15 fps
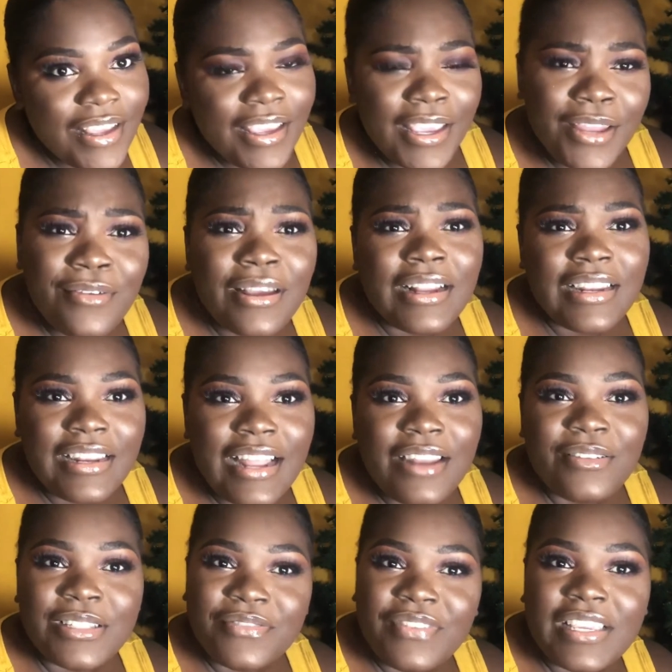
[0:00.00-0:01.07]
You know, and click that
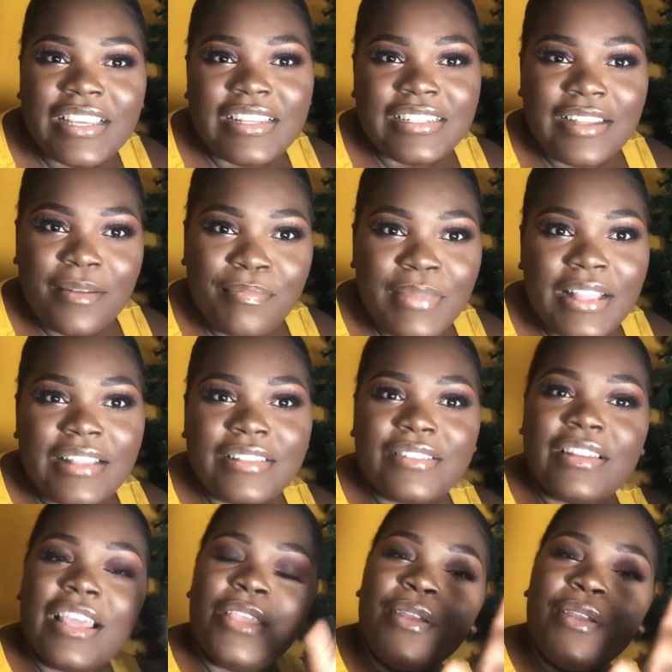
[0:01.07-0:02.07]
notification bell so that